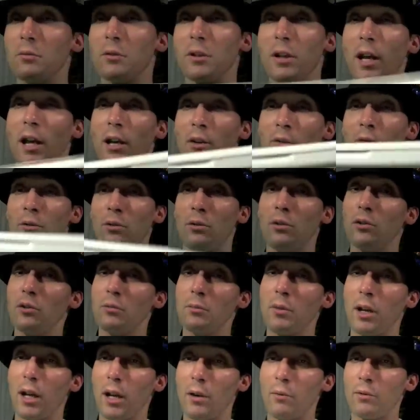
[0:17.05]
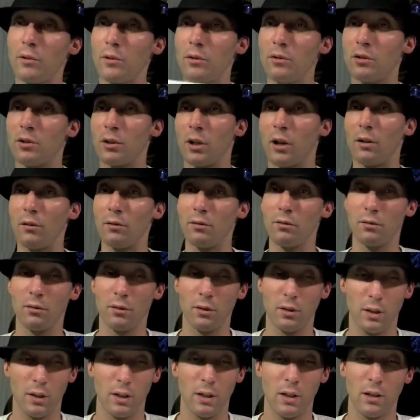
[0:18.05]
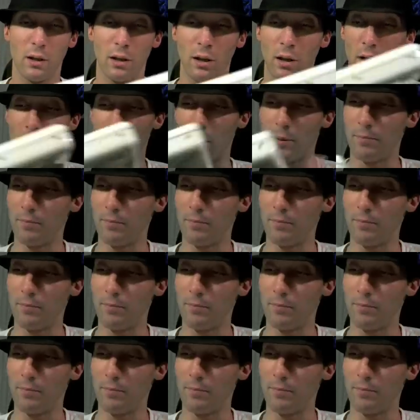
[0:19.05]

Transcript: somebody that has one, or you may have one yourself. This